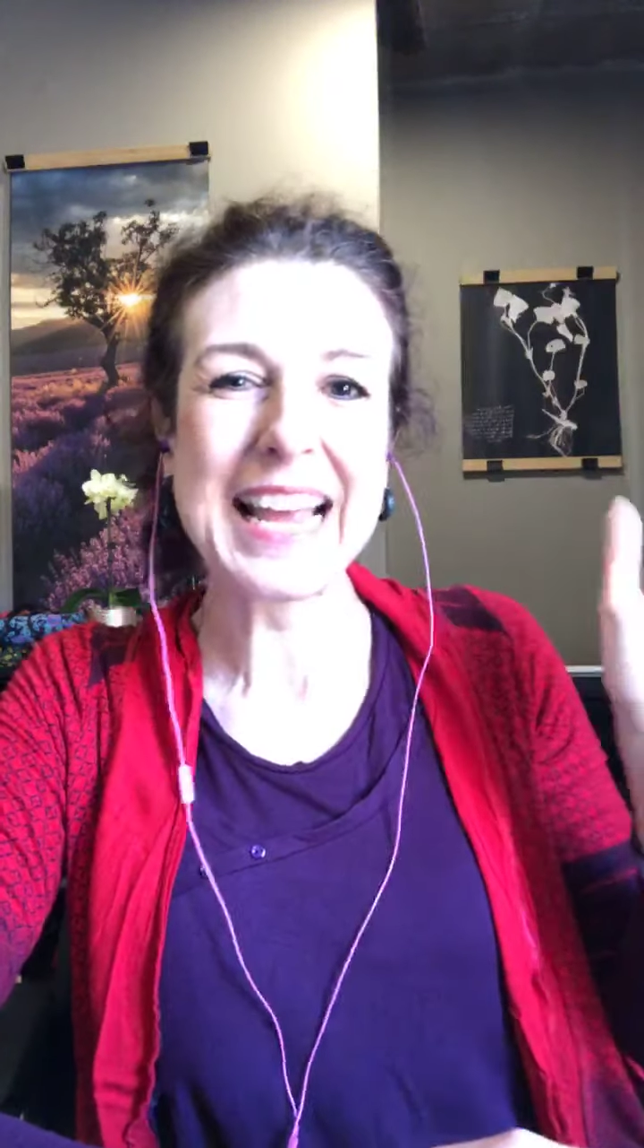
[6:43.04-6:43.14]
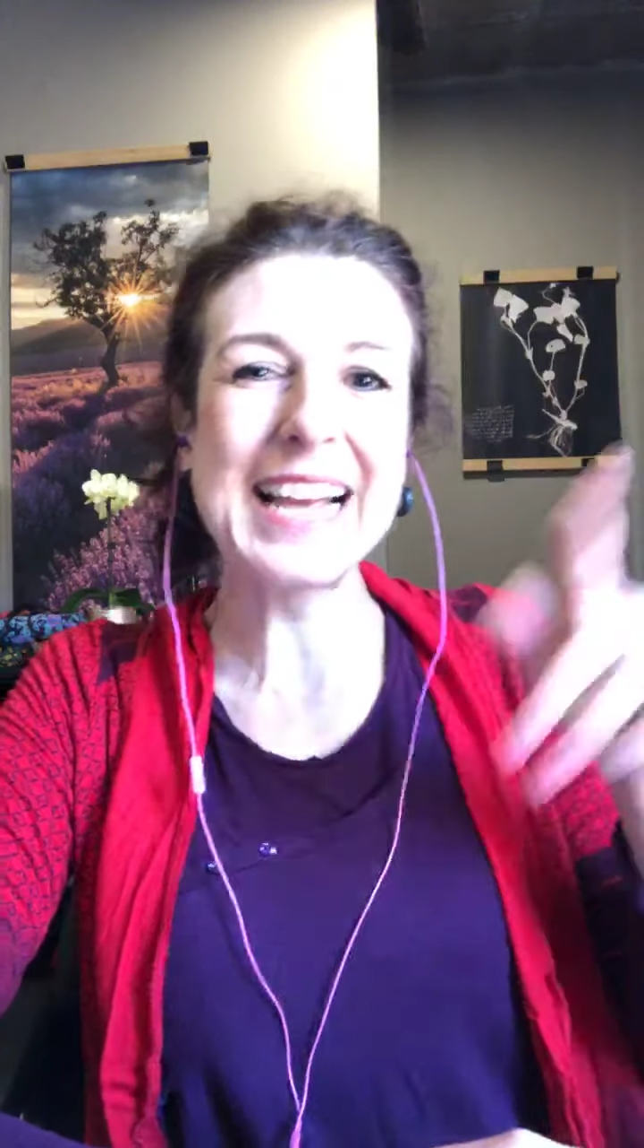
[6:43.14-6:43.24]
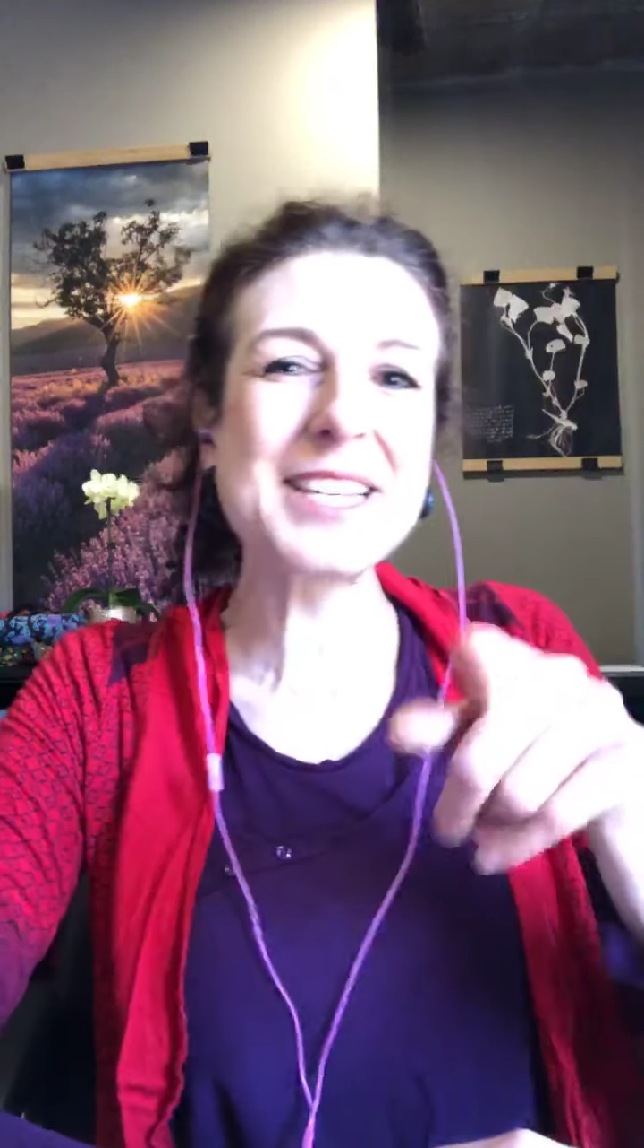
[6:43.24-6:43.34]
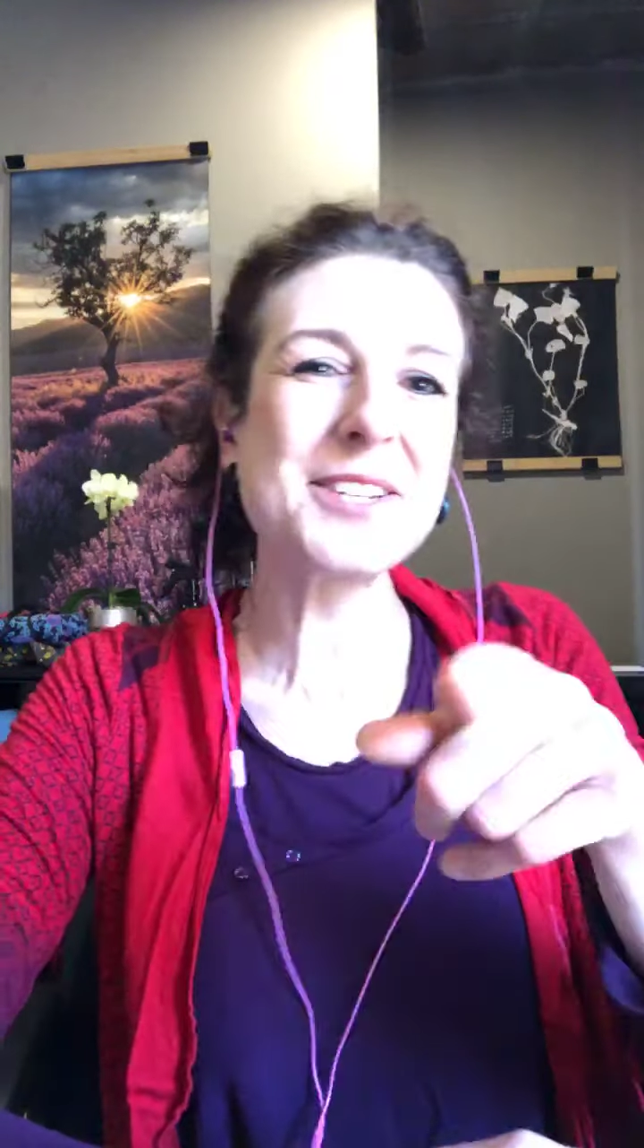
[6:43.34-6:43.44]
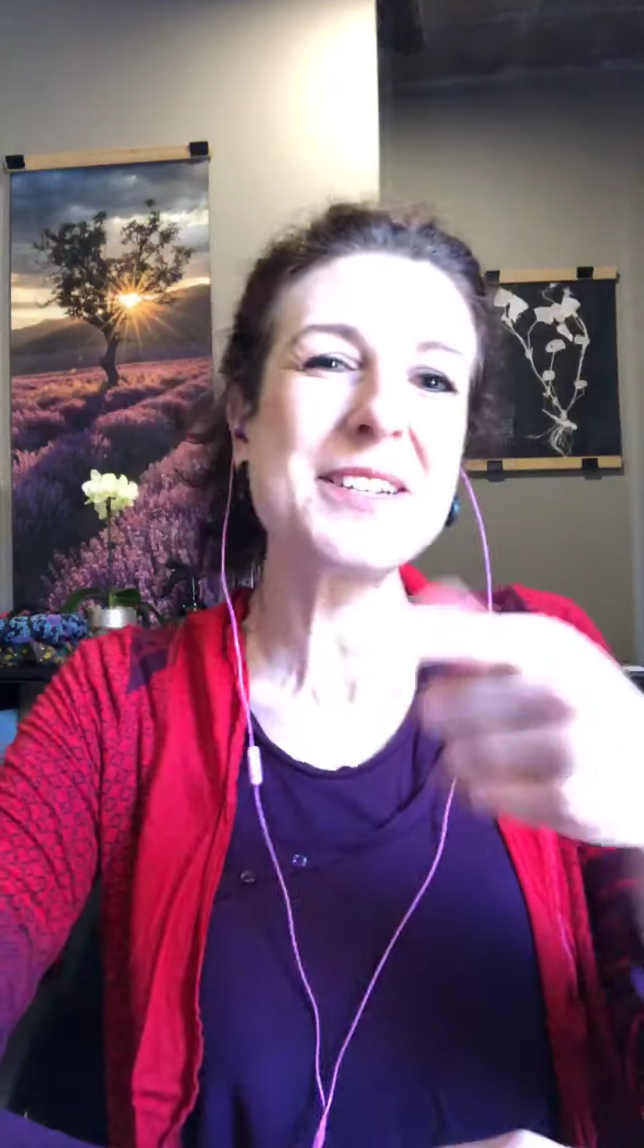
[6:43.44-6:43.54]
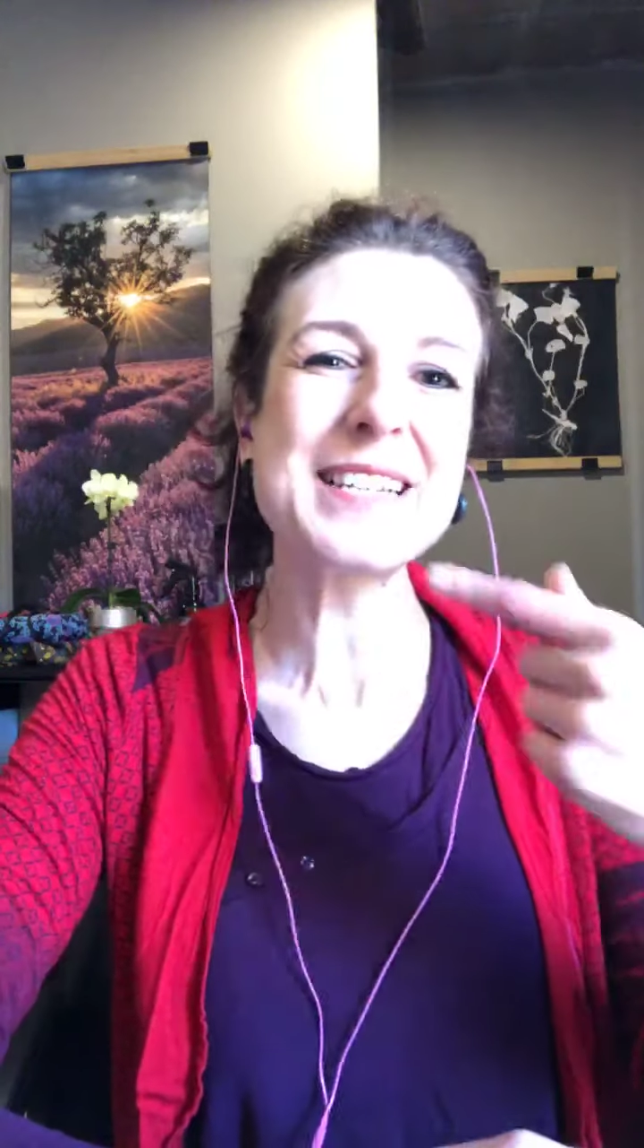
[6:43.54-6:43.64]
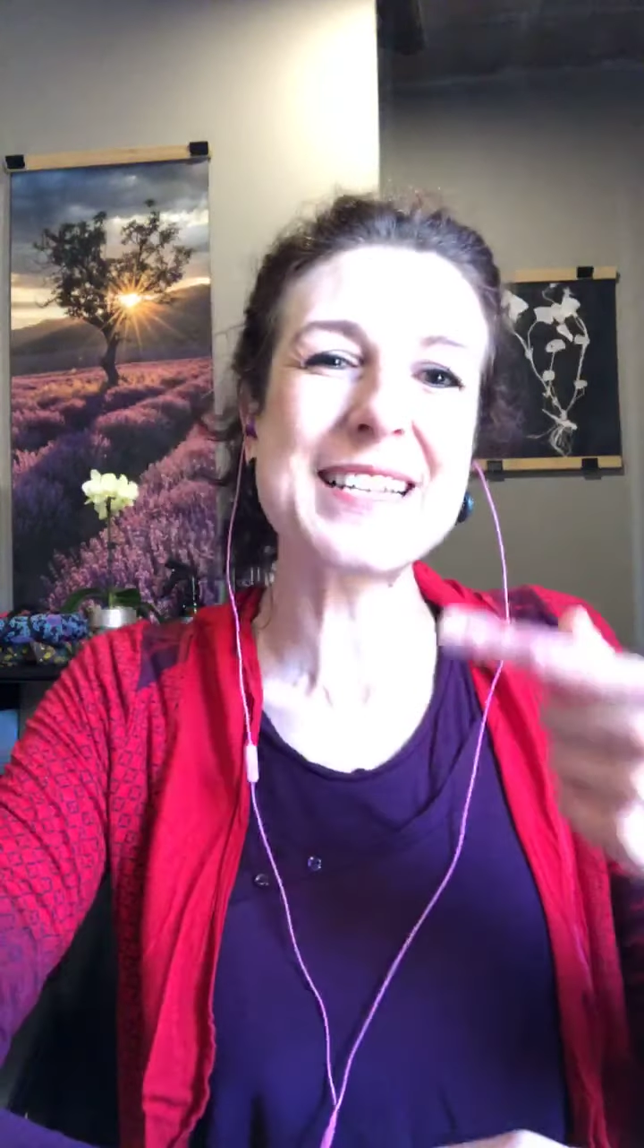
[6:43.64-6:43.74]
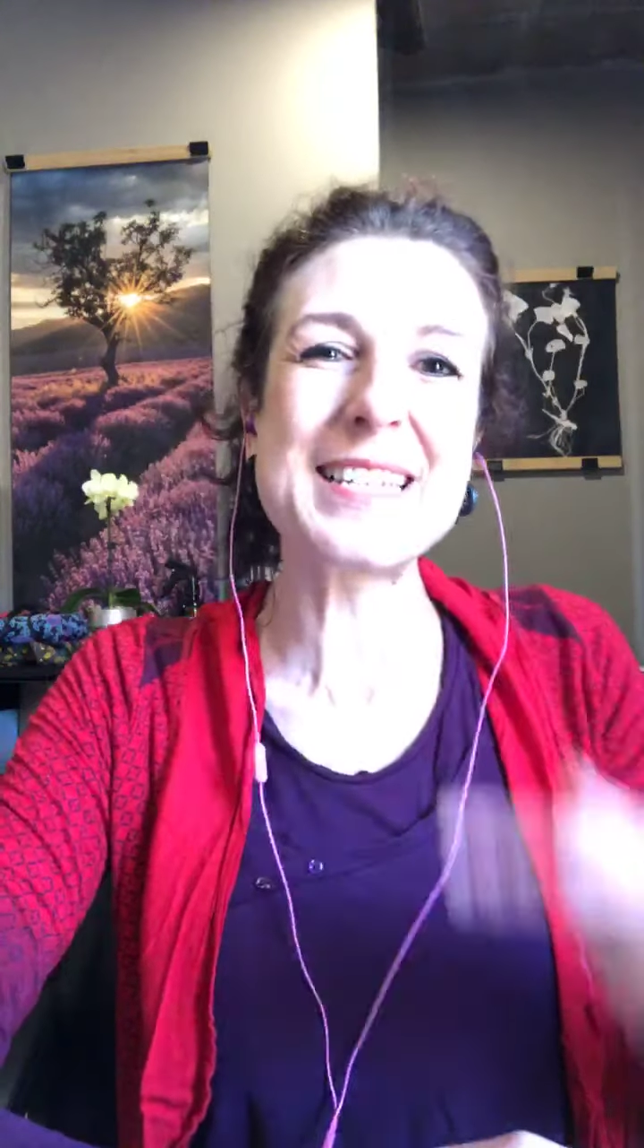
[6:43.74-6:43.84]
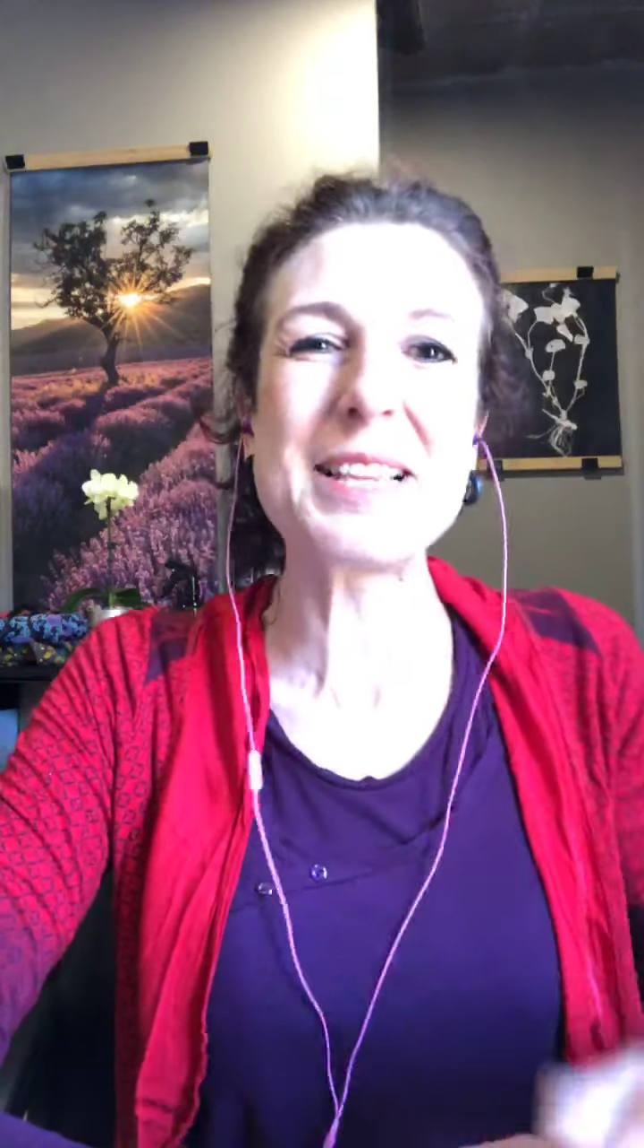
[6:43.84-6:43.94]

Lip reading: as soon as I see